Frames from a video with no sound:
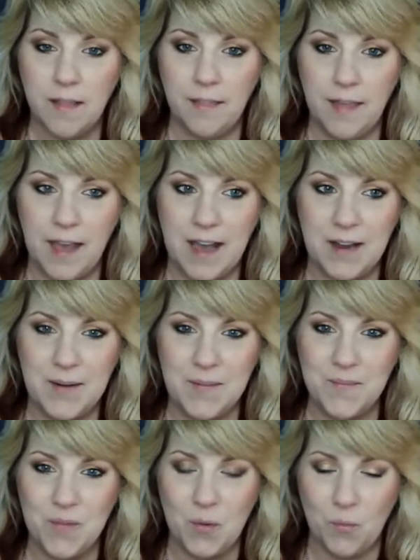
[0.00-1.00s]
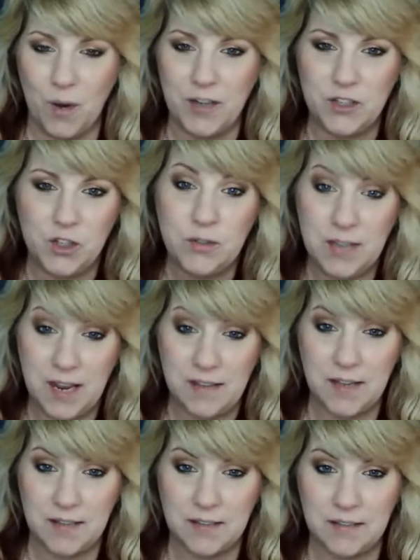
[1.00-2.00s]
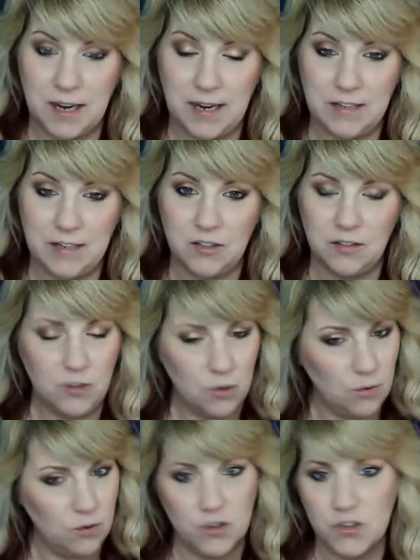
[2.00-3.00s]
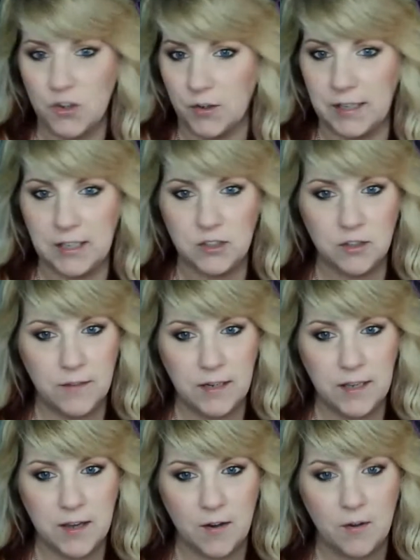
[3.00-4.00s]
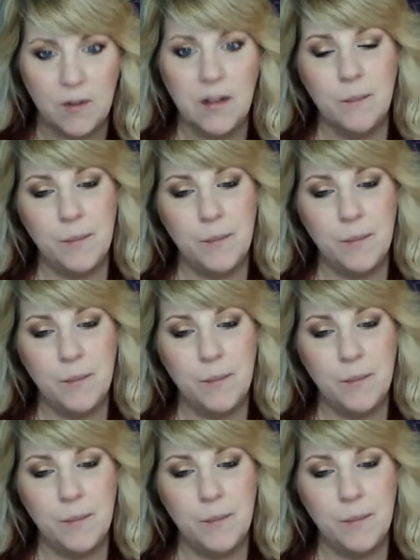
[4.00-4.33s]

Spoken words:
that once you take that stage, you're still going to get your video,